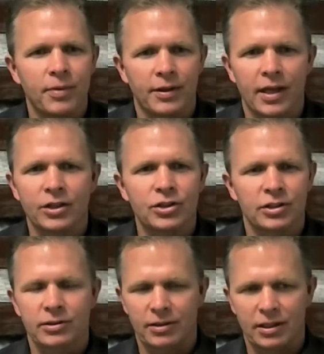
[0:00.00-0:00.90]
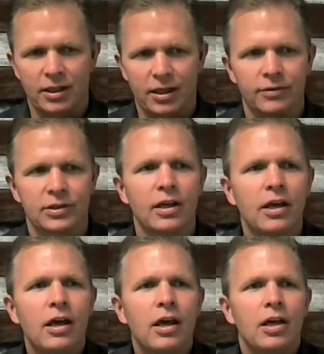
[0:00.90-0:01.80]
And that just gives,
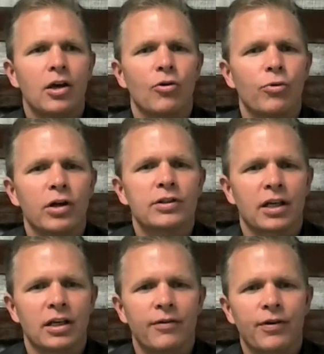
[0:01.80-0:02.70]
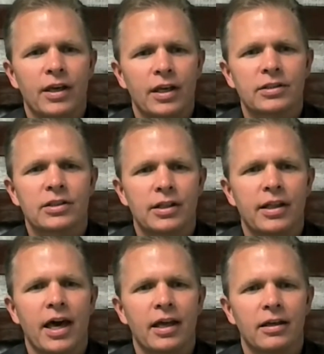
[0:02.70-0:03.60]
real significance to
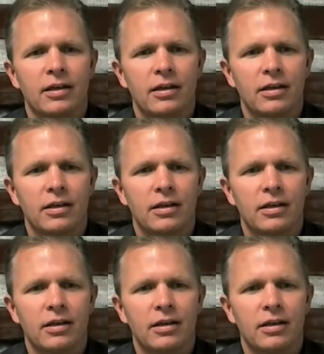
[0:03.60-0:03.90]
that